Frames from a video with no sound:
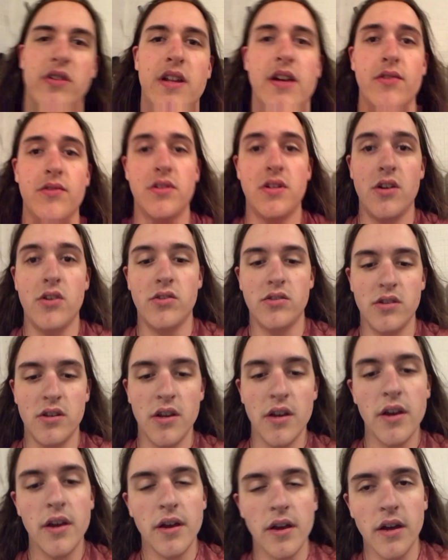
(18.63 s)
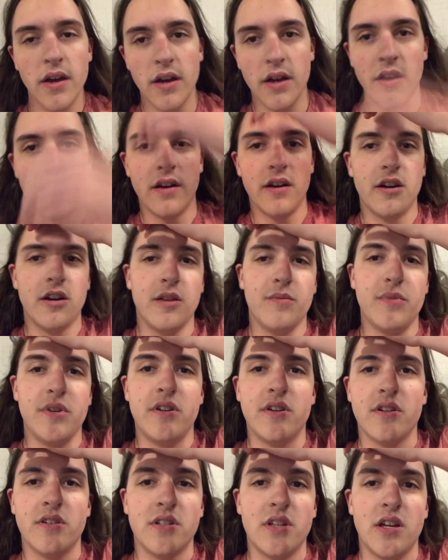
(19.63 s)
downstairs uh,
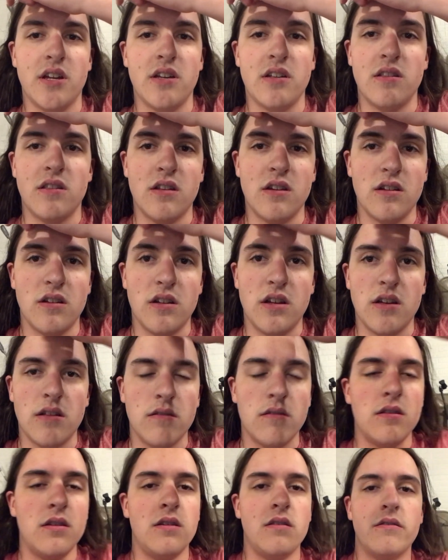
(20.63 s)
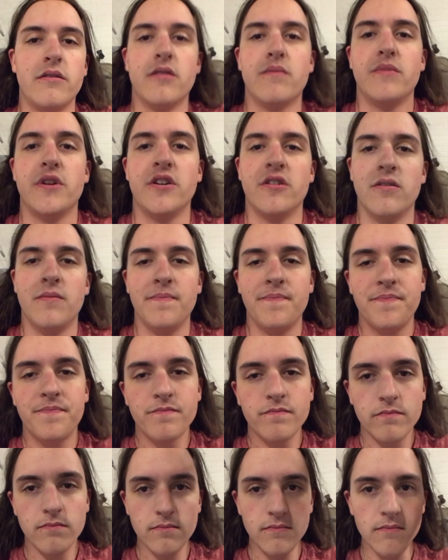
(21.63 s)
because I can then get the thumbnail
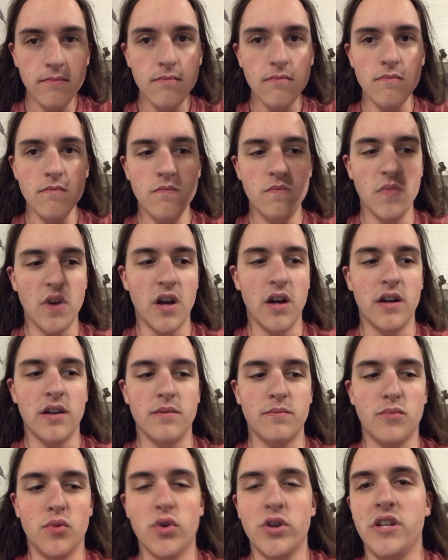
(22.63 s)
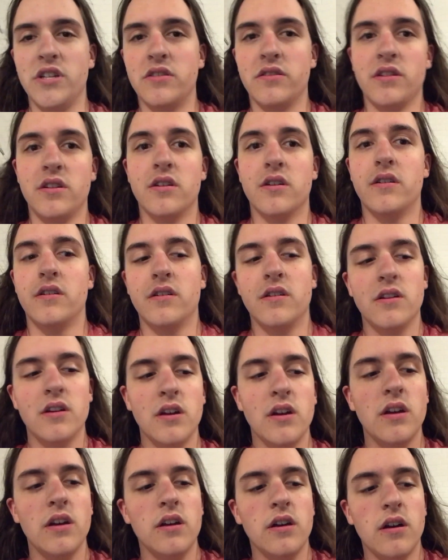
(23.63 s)
uh, more easily done
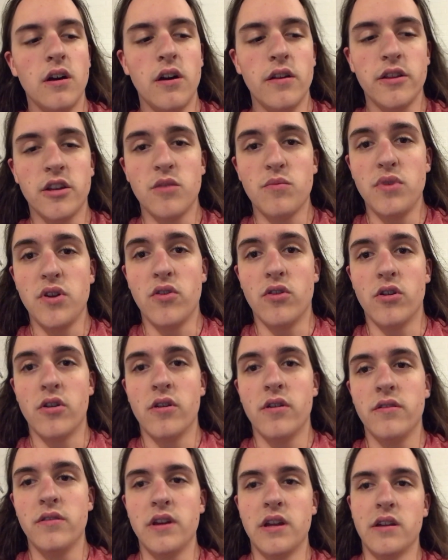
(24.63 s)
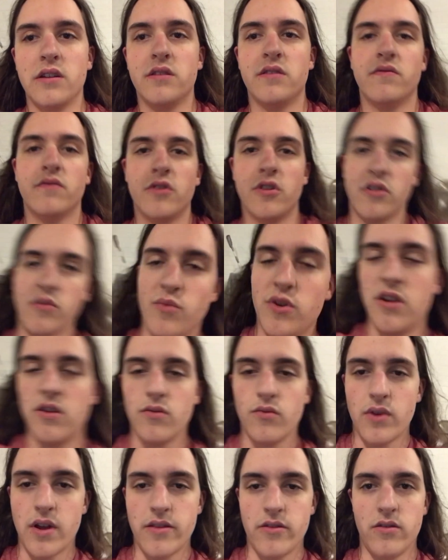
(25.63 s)
on the computer that is in front of me
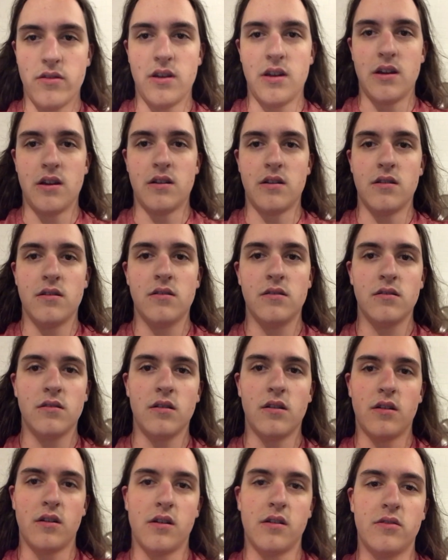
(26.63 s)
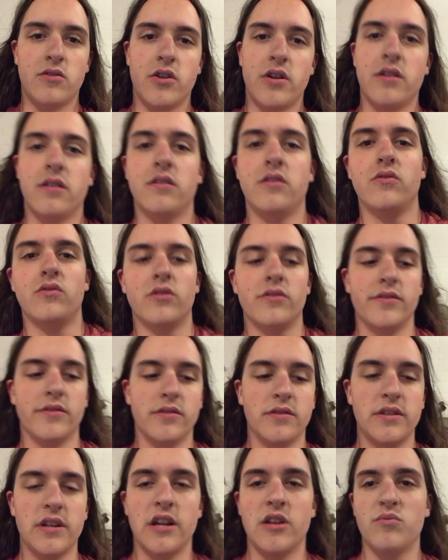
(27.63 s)
rather than uh, trying to do all the
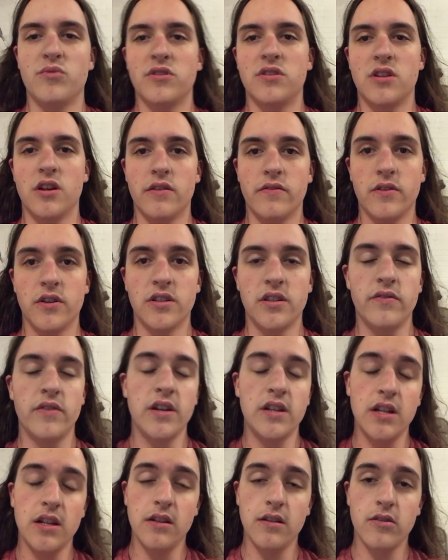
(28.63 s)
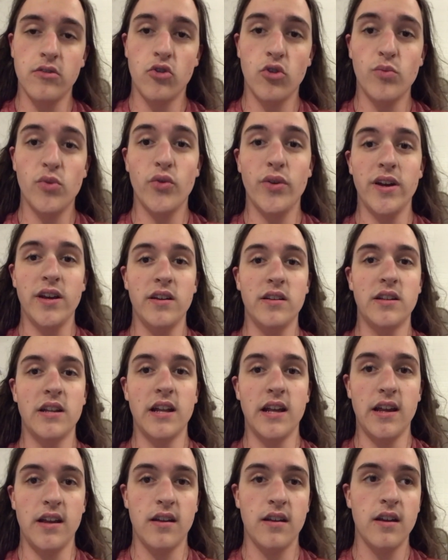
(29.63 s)
setup and stuff. Because if I did it the normal way
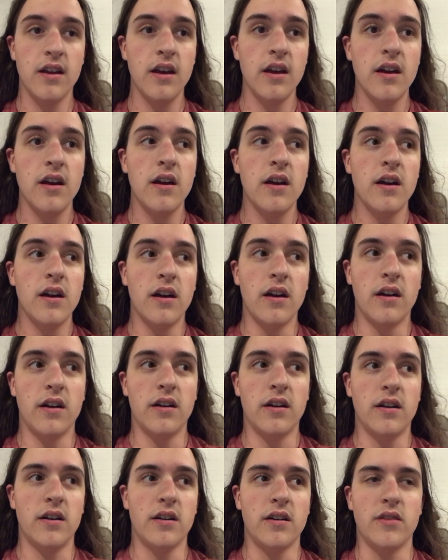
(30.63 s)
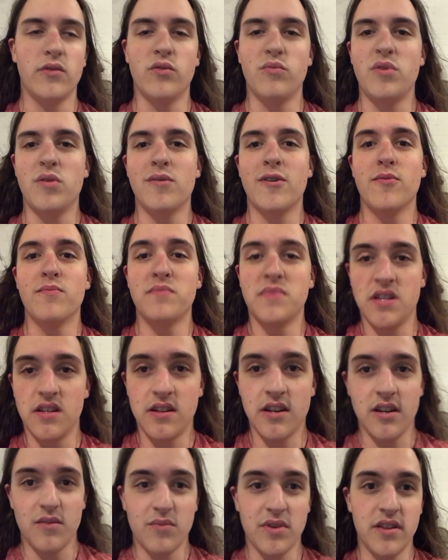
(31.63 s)
today, uh, it would be about
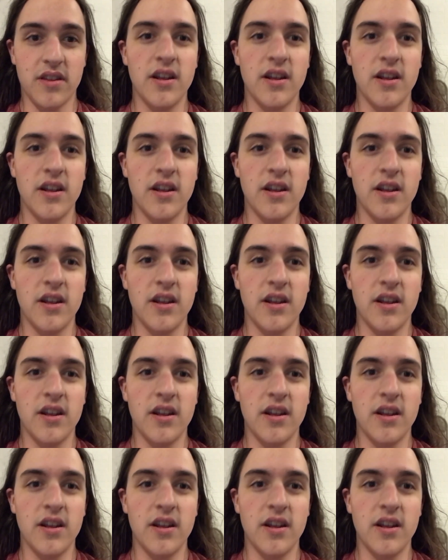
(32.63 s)
midnight by the